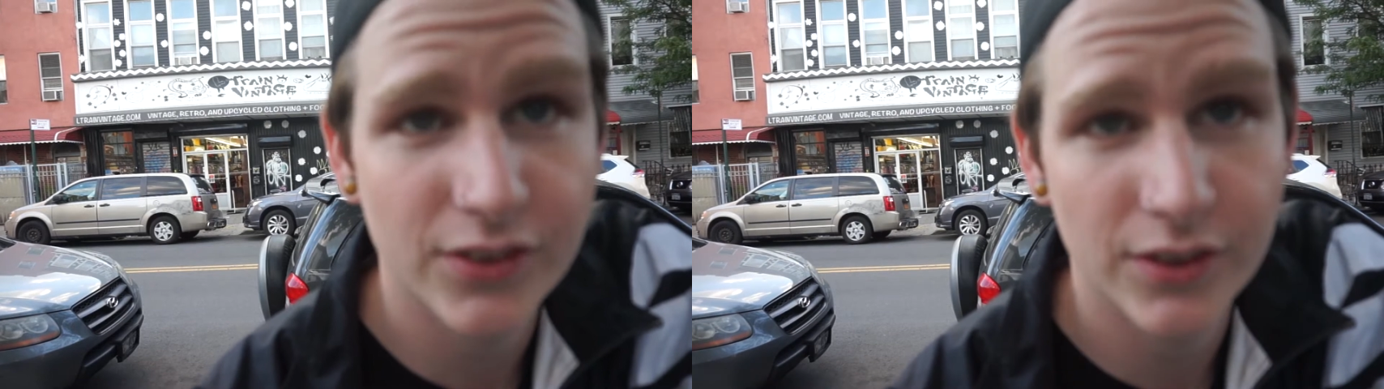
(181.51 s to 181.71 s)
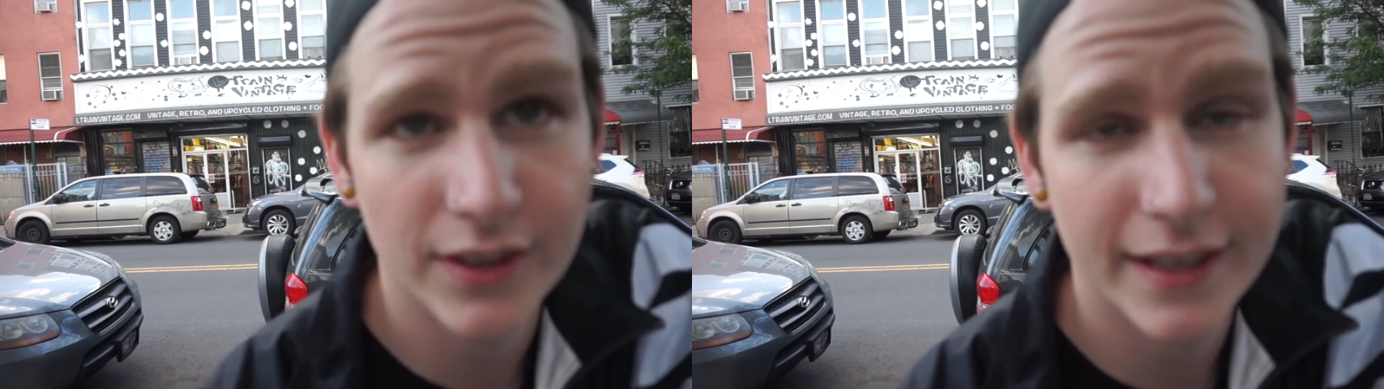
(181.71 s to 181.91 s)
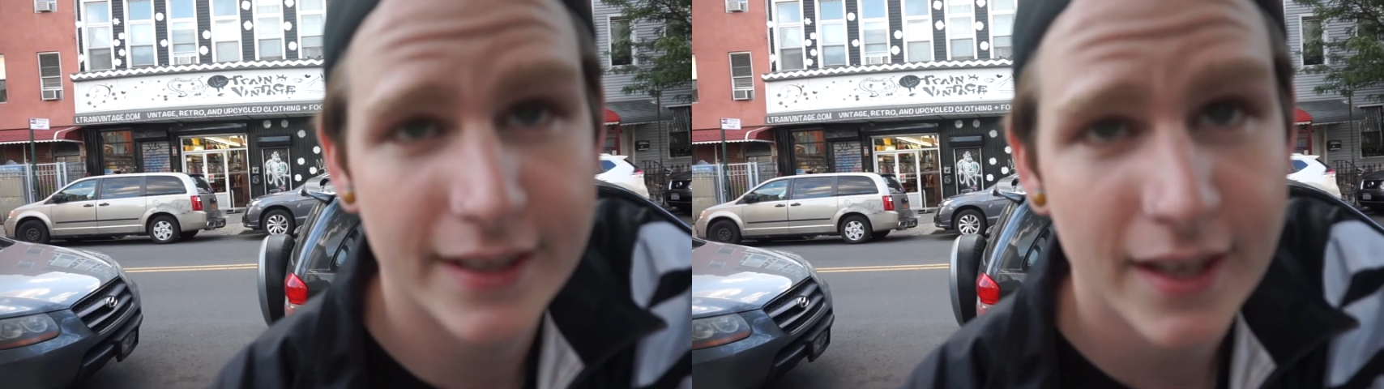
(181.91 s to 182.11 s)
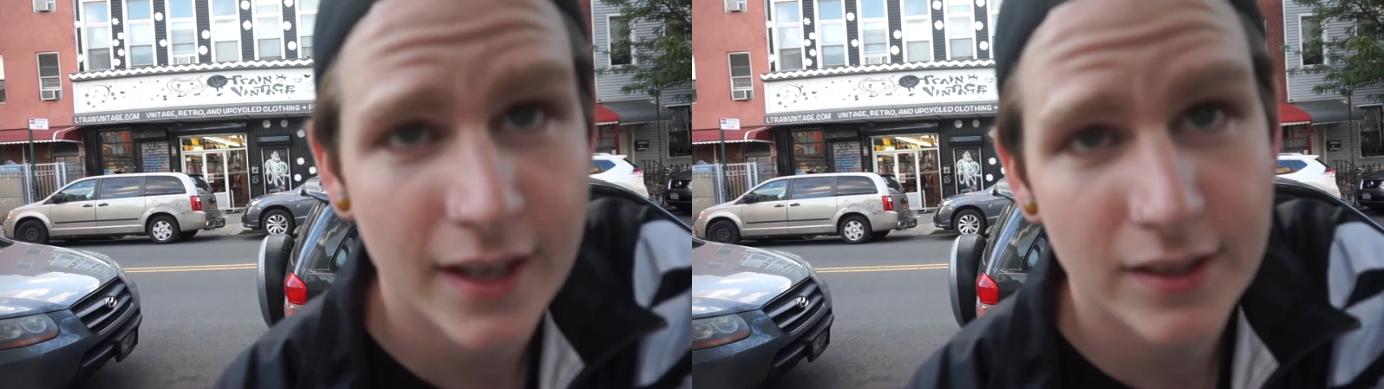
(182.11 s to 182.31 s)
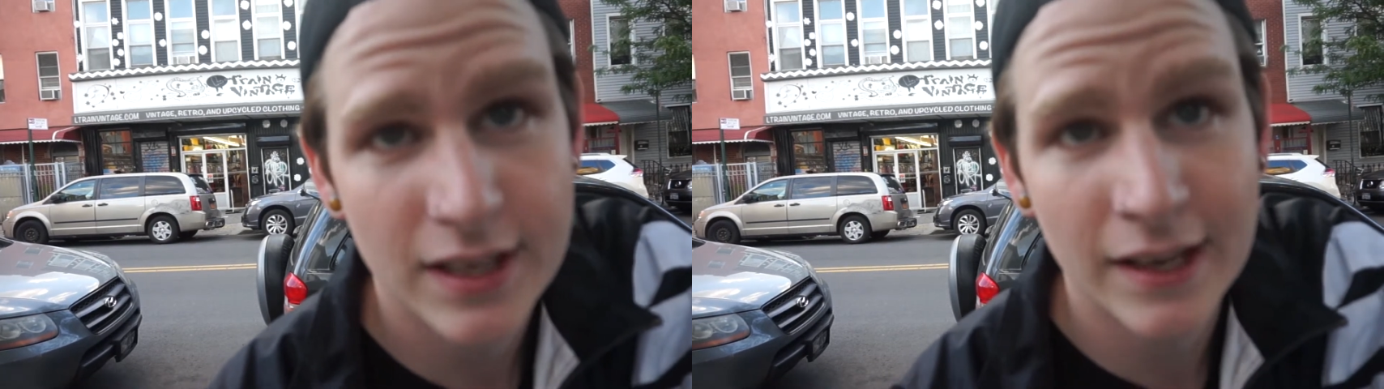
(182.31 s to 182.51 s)
and like
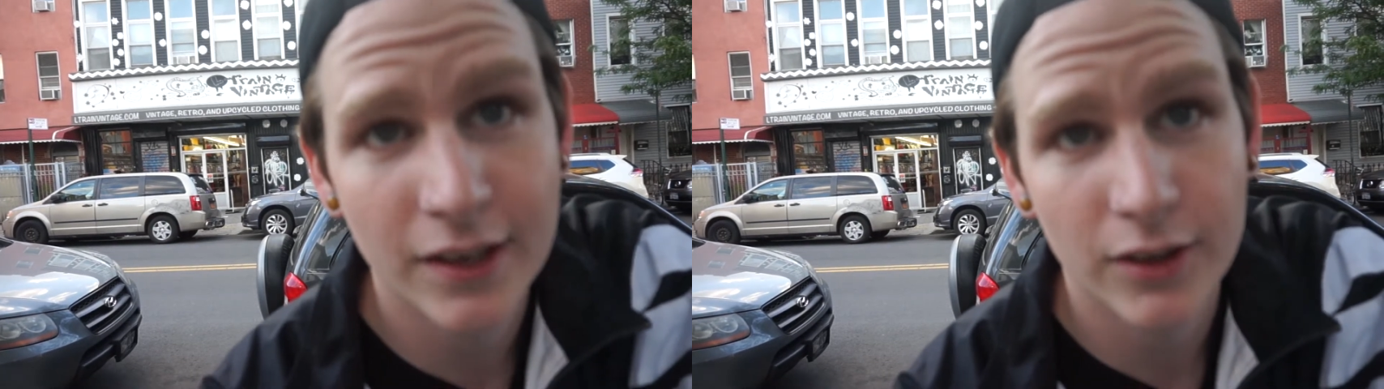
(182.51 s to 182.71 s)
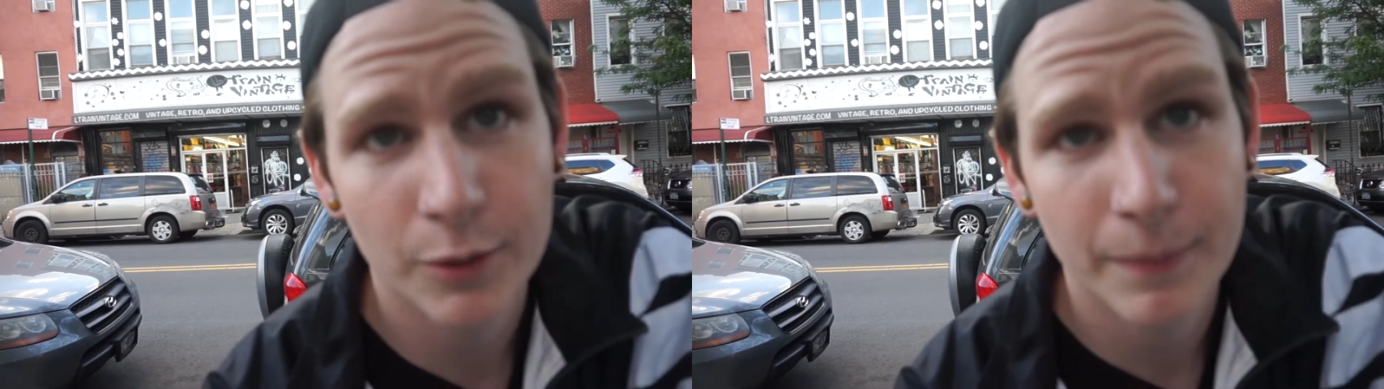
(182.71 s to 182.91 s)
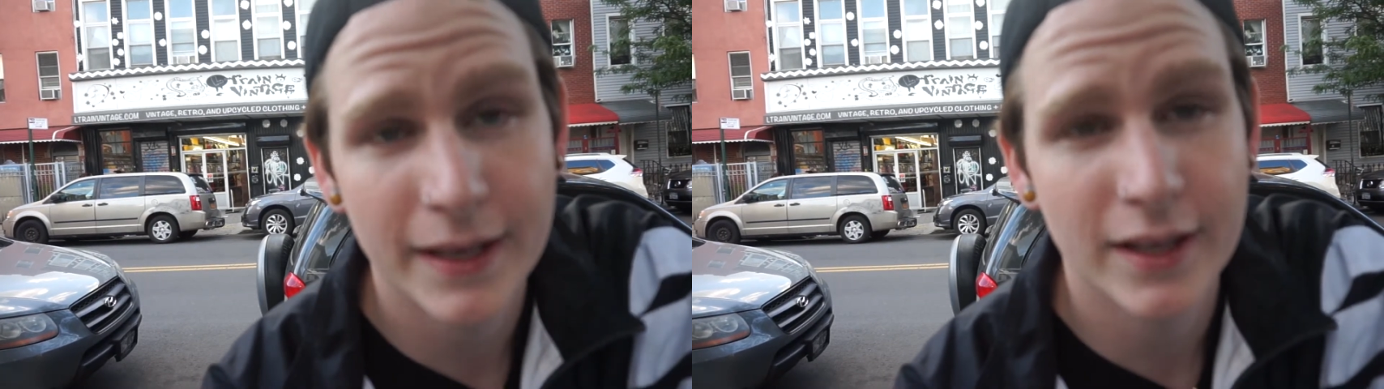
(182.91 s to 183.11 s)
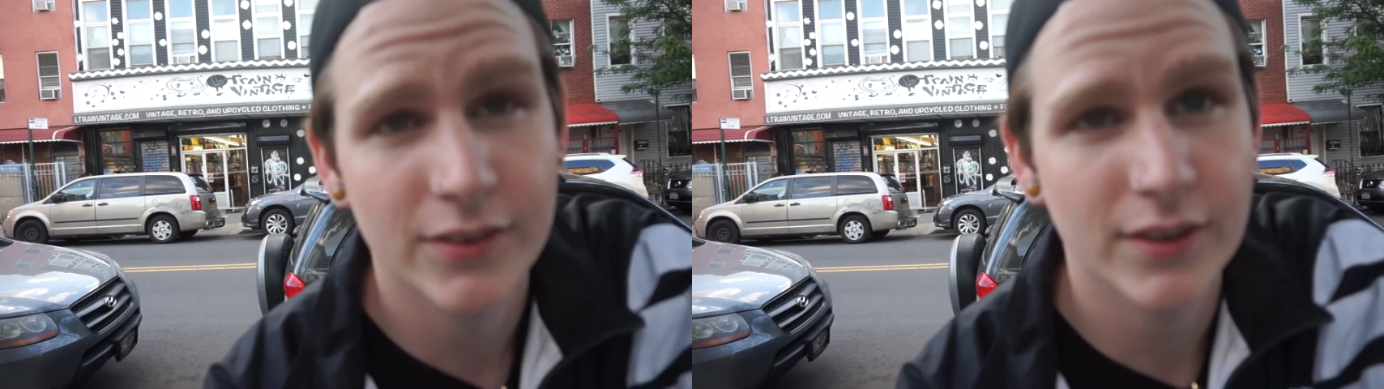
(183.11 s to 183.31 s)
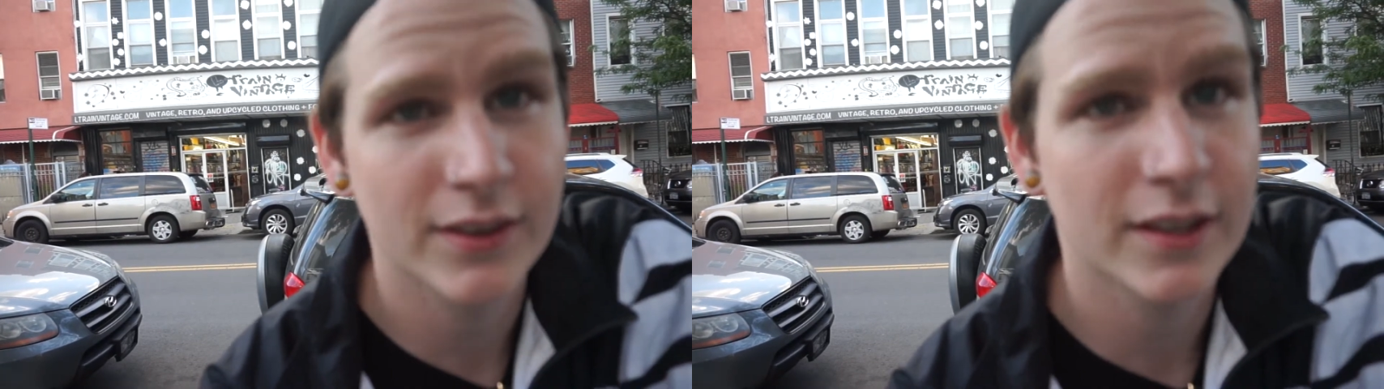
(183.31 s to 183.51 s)
$10
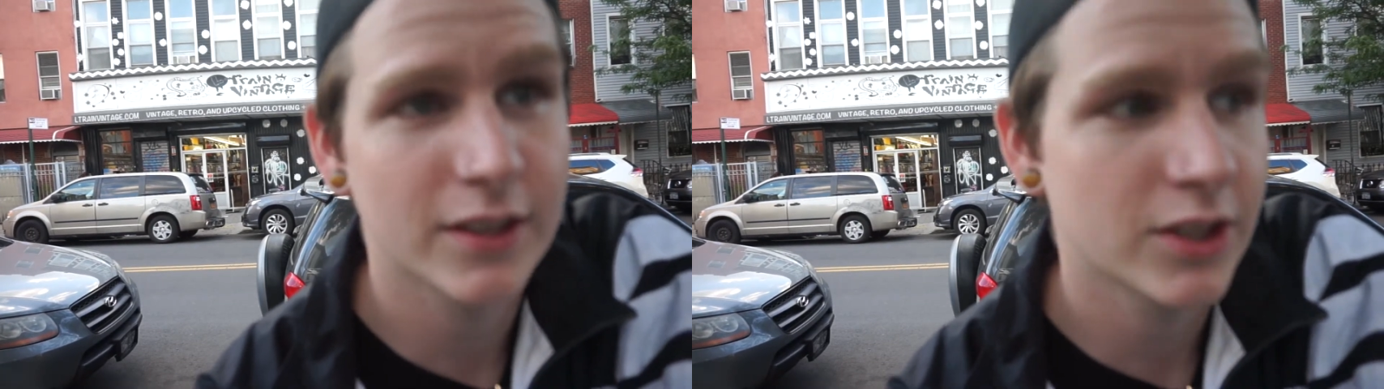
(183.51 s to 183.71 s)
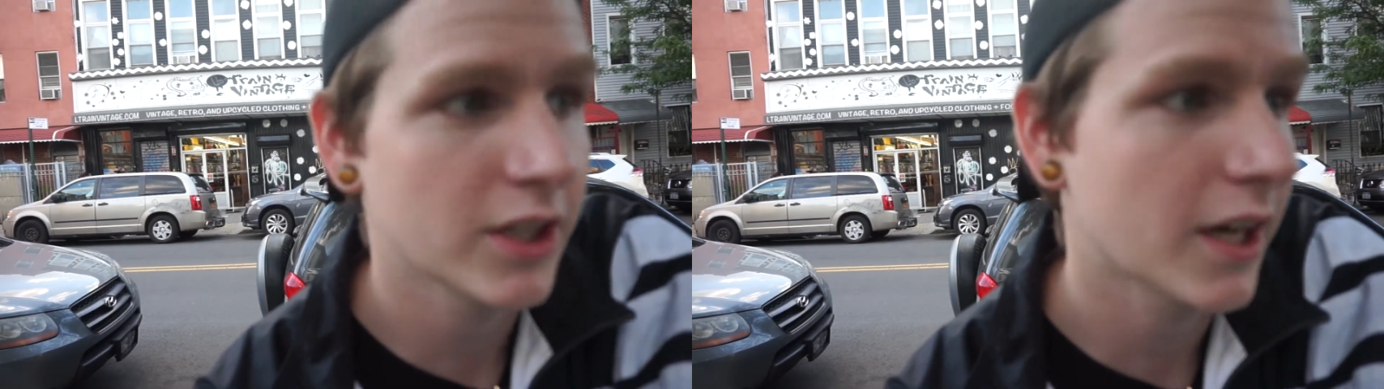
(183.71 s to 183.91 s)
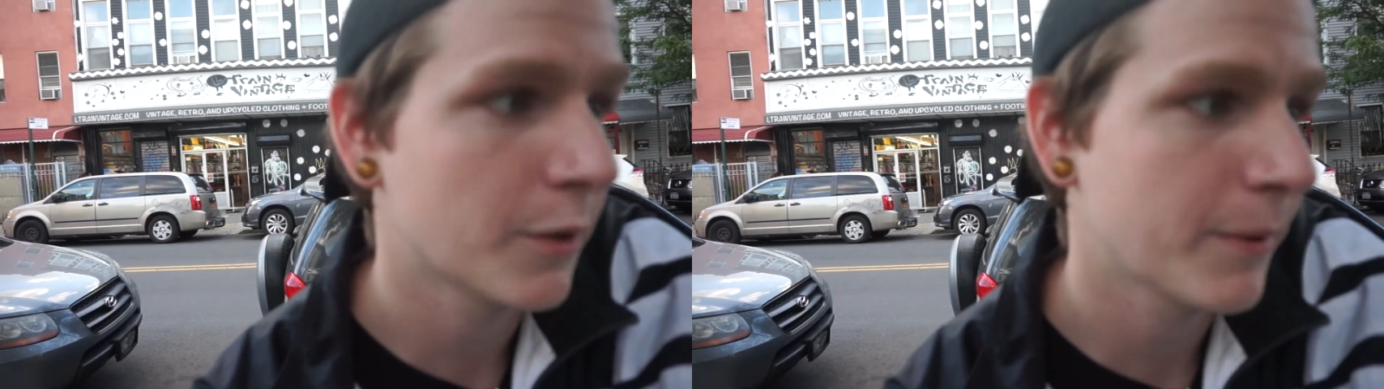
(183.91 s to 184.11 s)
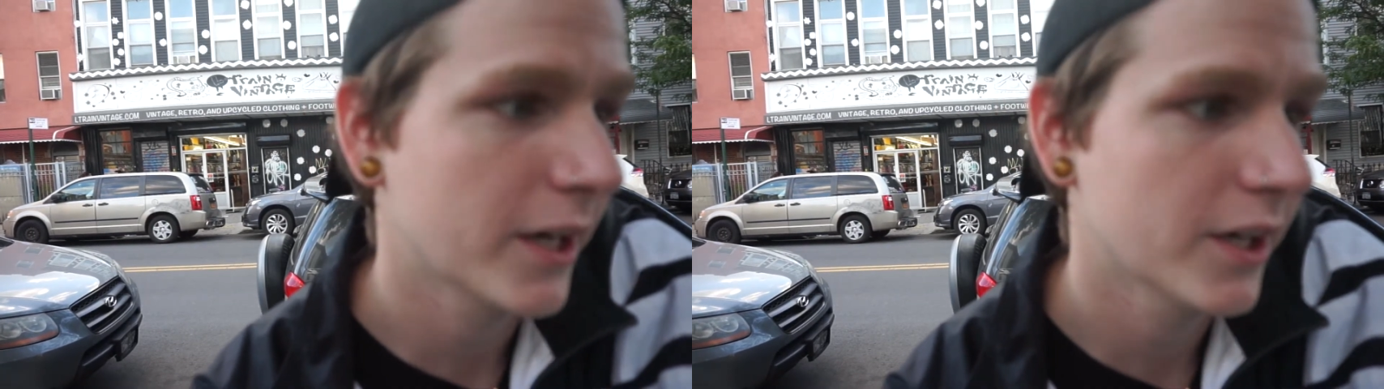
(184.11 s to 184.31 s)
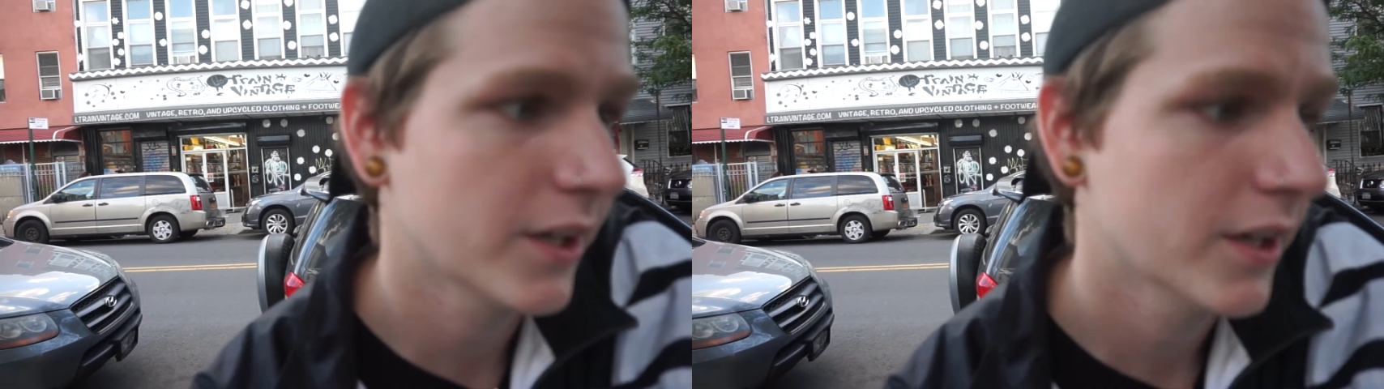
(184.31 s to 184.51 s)
pants. I think she got a pair